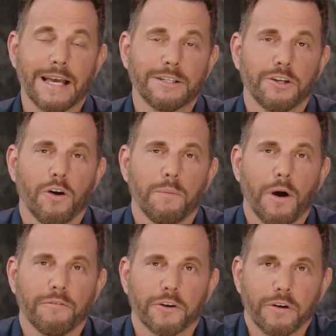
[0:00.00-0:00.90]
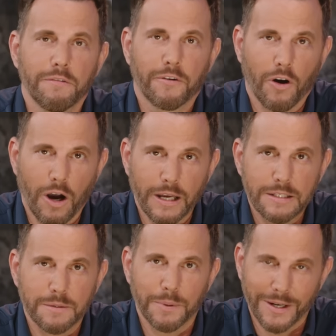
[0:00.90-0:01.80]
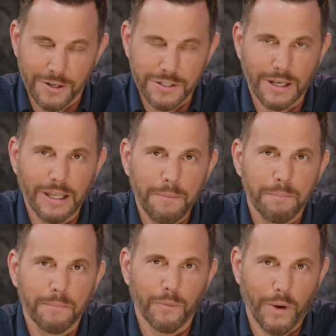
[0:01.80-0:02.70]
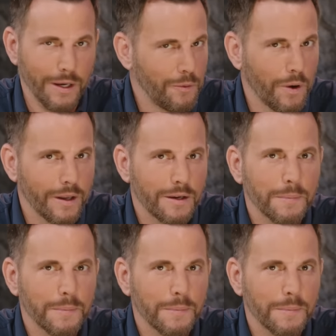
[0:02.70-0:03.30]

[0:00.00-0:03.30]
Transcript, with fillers: as you know, I'm off the grid for August, but here's a clip we didn't want you to